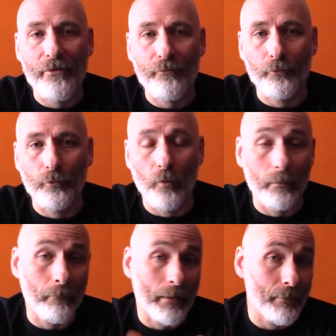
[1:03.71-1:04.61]
through
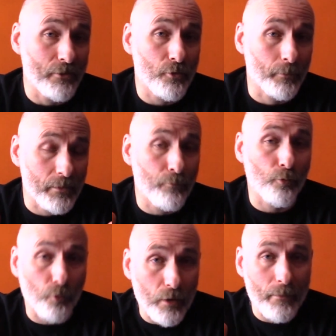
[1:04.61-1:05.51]
what might be termed
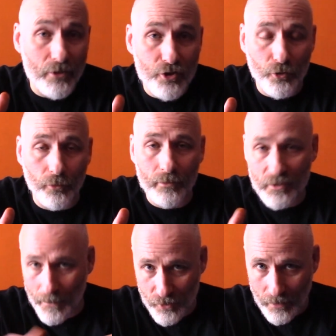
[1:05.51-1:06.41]
premature
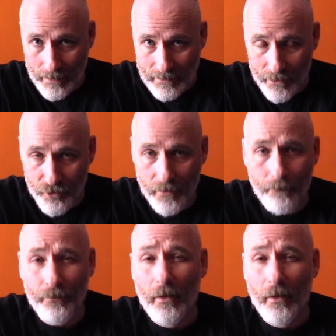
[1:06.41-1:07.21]
specialization,